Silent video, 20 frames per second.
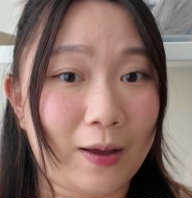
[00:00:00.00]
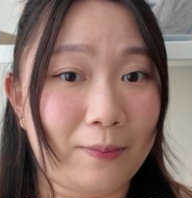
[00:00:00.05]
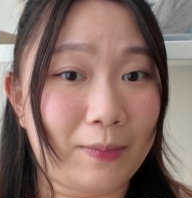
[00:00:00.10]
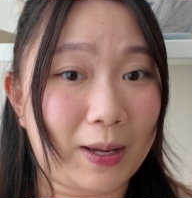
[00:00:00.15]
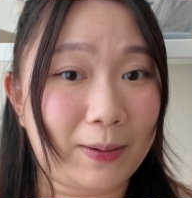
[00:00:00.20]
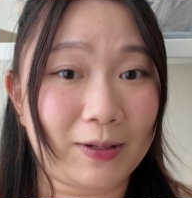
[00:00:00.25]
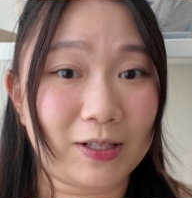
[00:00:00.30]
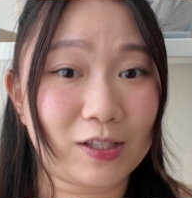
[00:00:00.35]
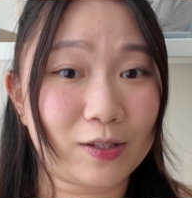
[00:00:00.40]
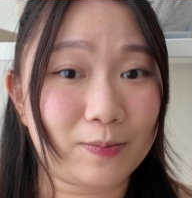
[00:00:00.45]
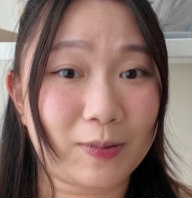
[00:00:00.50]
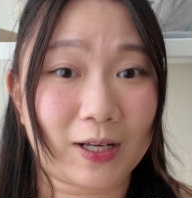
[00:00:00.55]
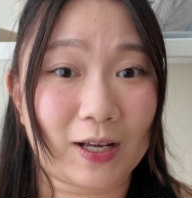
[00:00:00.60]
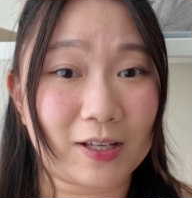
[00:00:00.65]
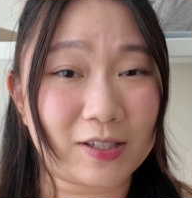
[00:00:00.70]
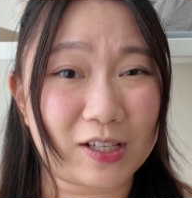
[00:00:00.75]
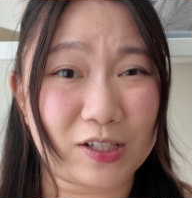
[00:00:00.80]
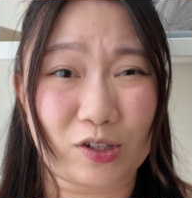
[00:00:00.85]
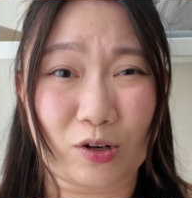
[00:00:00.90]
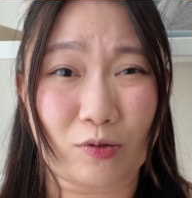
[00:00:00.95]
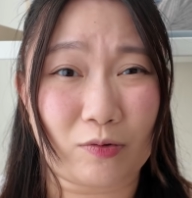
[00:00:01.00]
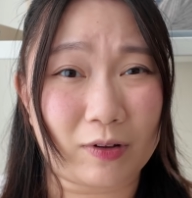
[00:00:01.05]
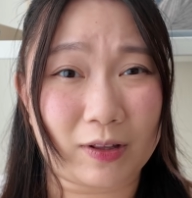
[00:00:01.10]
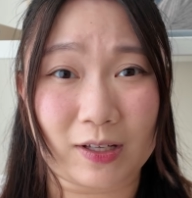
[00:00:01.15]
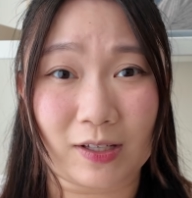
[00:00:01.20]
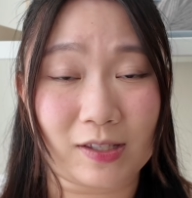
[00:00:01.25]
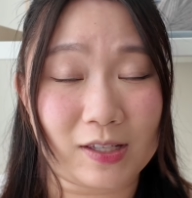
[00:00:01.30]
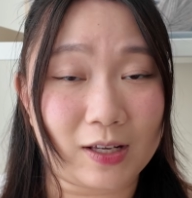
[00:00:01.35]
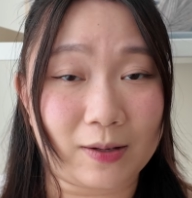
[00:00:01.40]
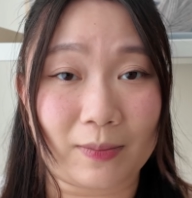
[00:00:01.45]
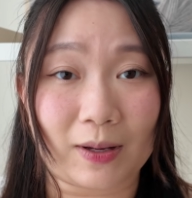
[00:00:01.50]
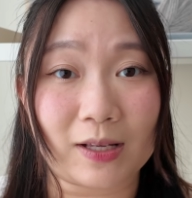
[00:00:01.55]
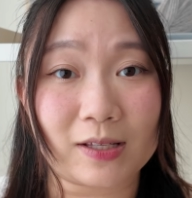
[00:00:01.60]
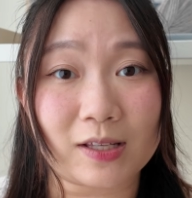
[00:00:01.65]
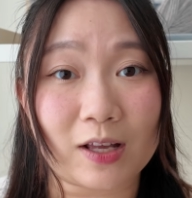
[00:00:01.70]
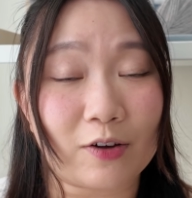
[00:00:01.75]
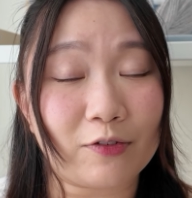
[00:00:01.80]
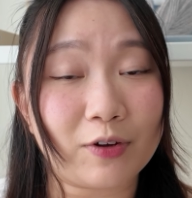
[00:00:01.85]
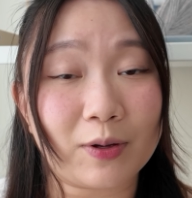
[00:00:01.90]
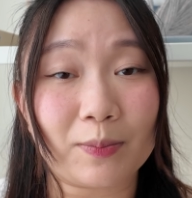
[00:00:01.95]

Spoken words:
Maybe it's because I don't really see myself